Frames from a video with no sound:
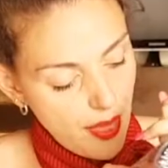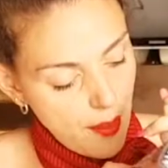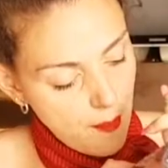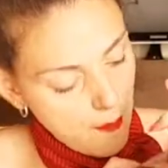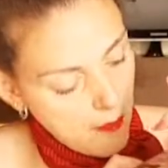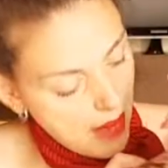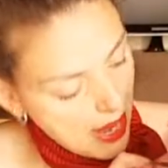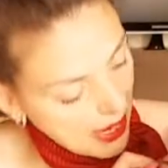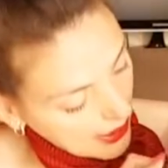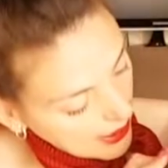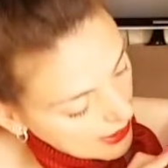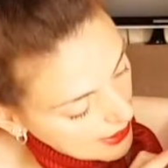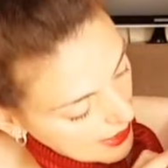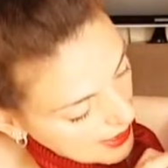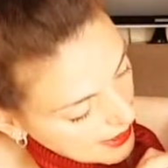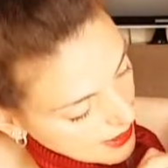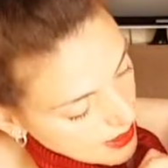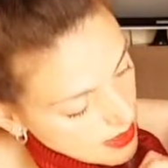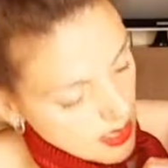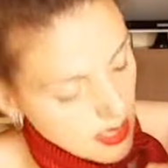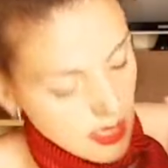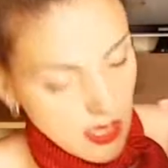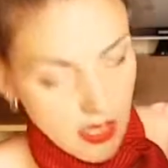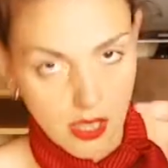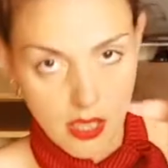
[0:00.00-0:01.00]
a
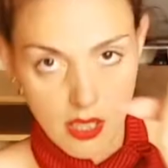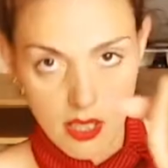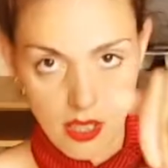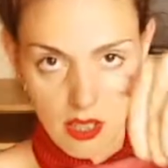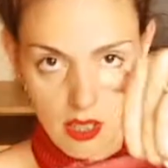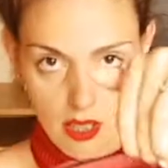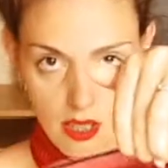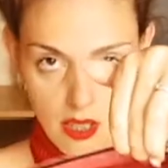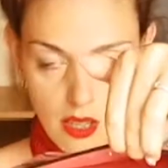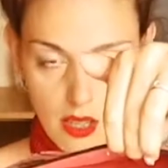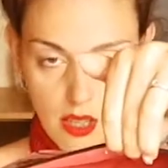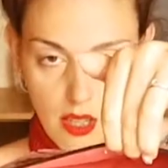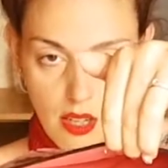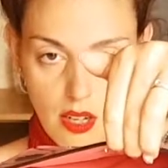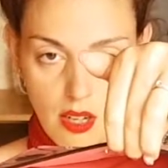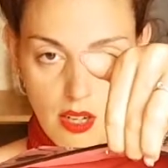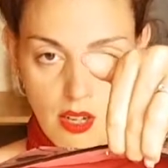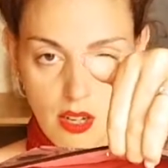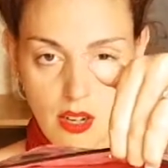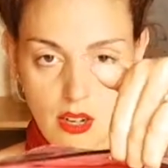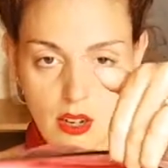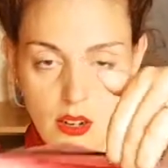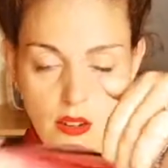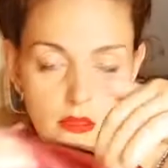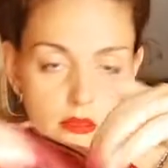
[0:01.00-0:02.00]
magnet
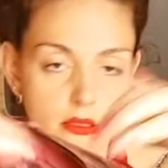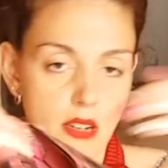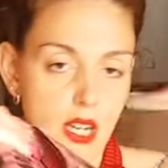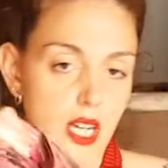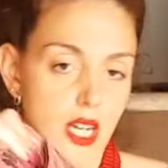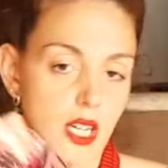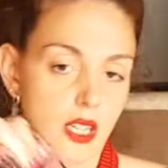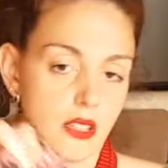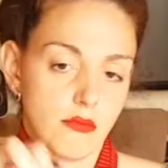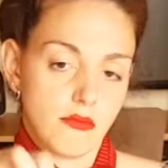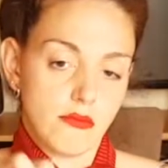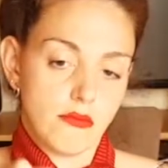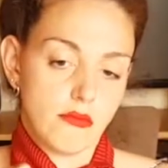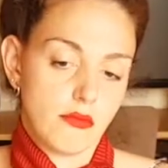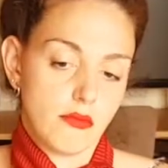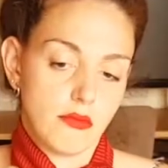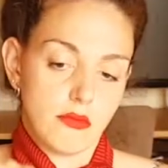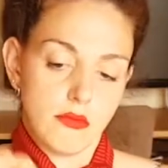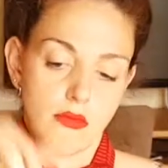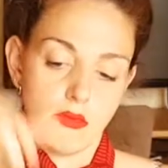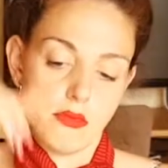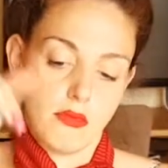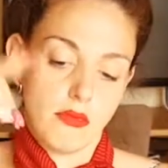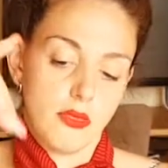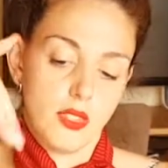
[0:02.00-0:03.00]
where
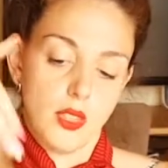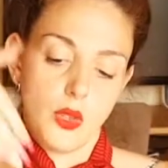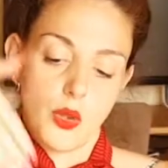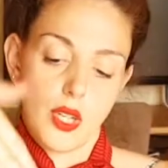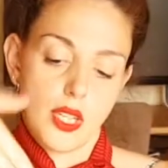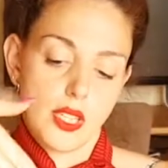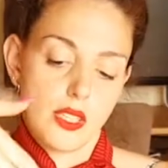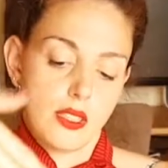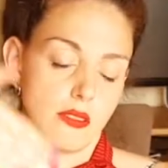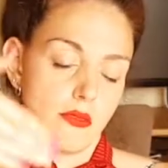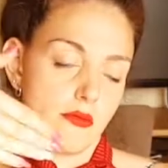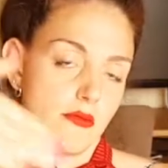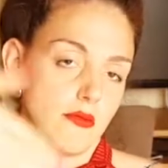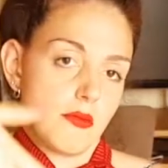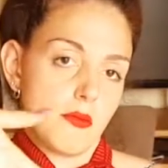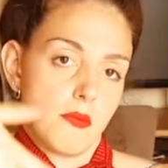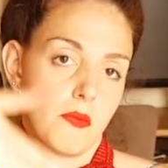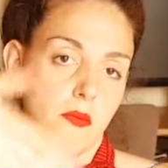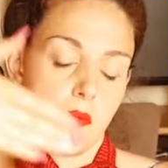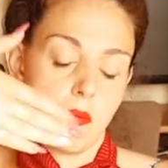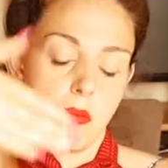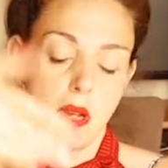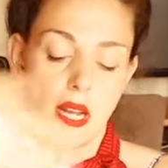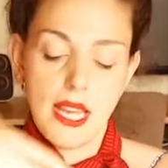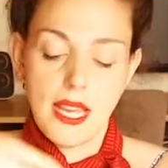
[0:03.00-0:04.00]
you can
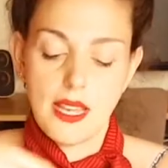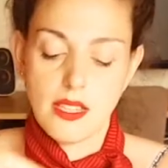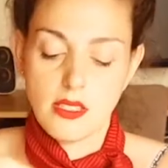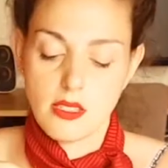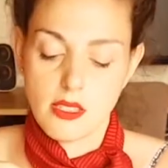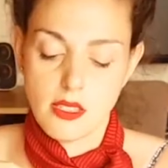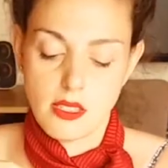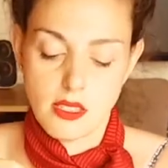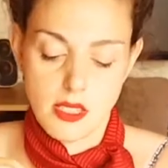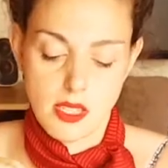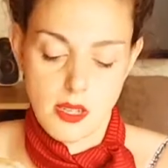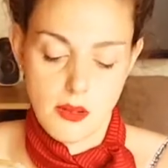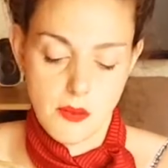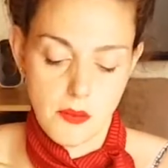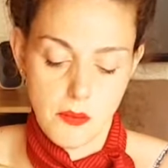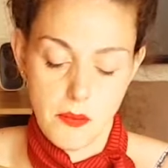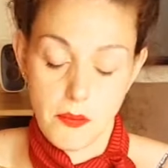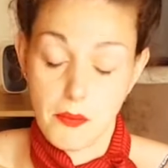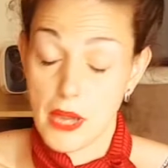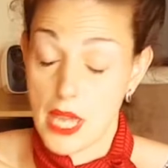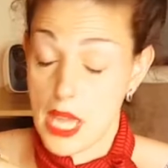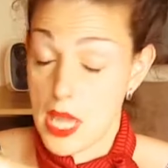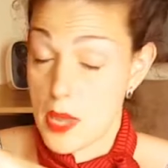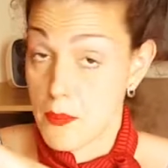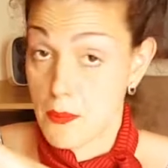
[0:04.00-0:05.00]
place some
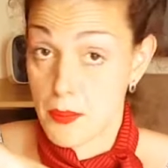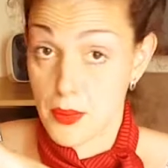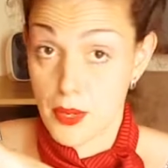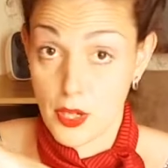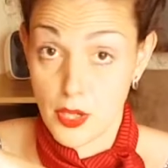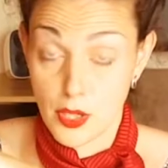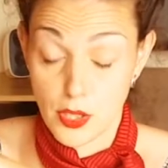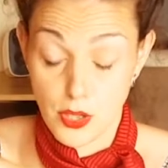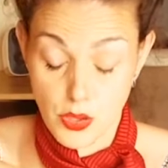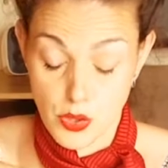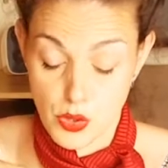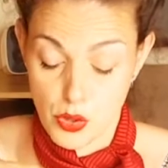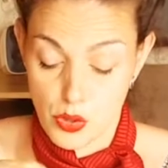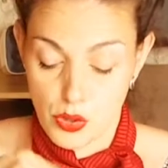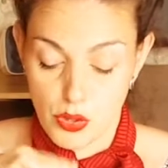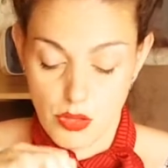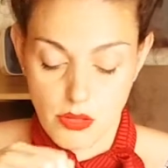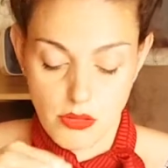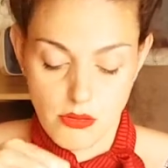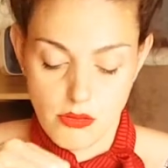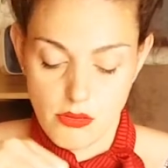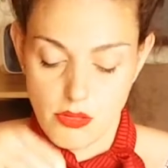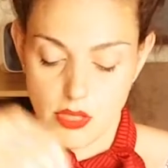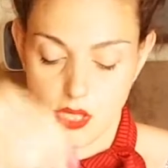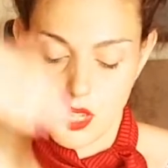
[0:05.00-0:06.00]
papers or
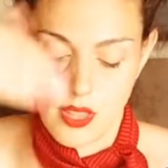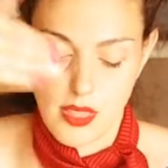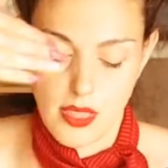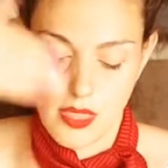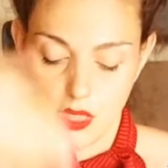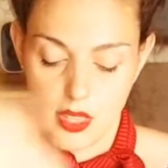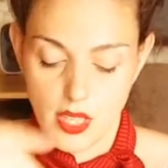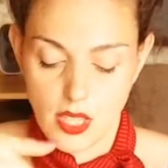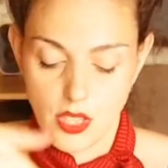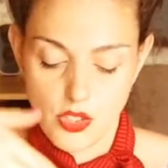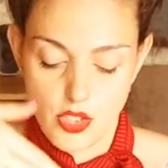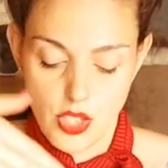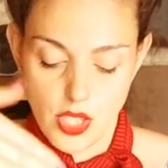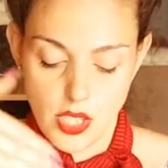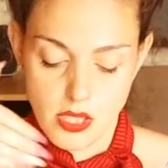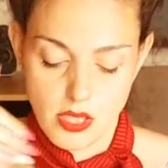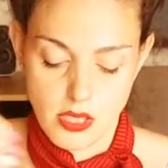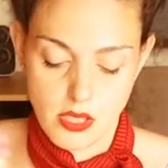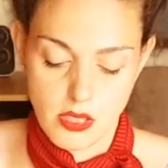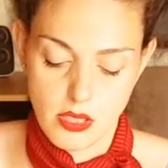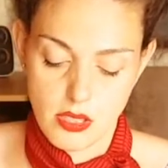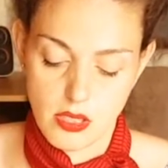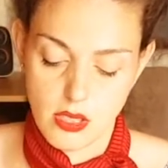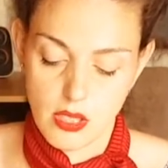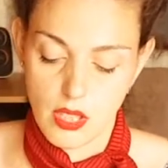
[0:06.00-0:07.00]
something, just
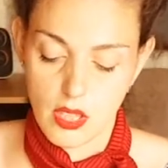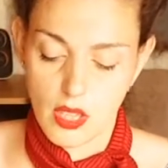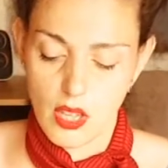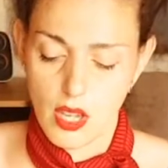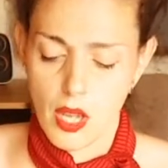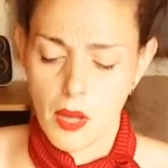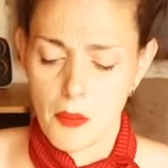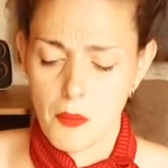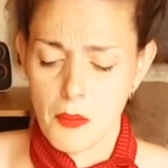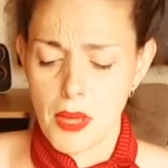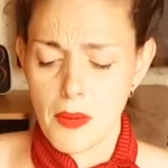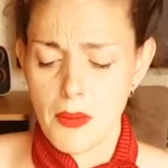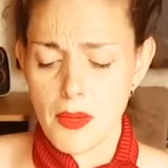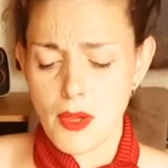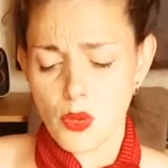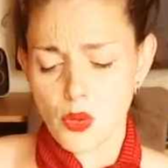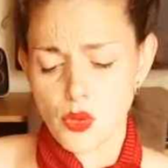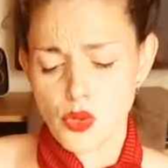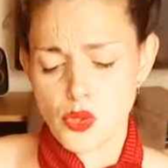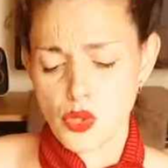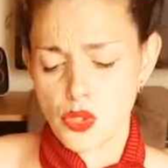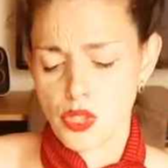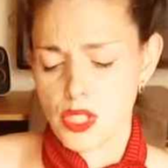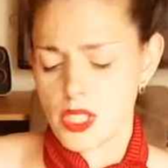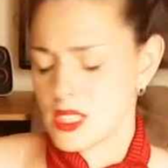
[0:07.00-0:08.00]
maybe
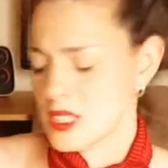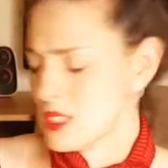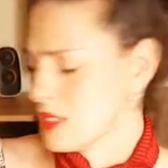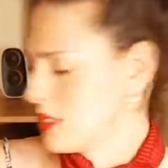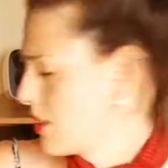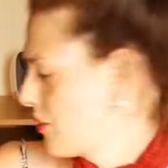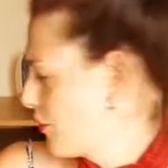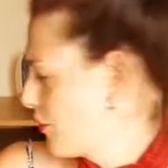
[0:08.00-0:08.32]
also the